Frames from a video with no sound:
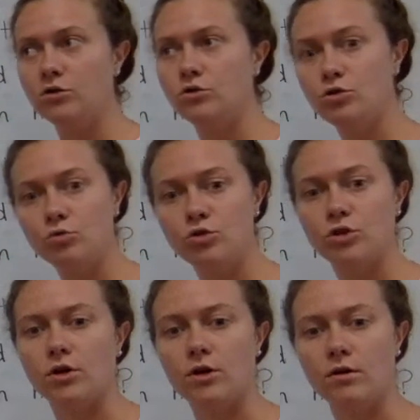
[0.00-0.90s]
2
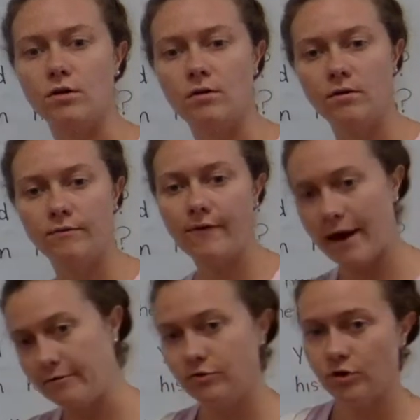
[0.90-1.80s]
sugar,
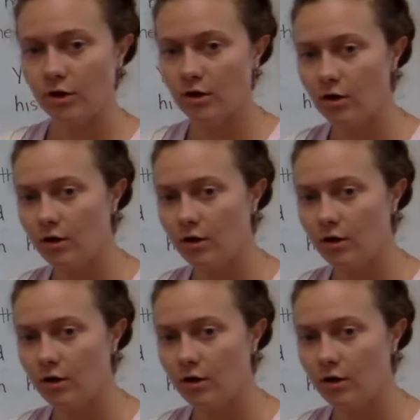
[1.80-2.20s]
5 sugar.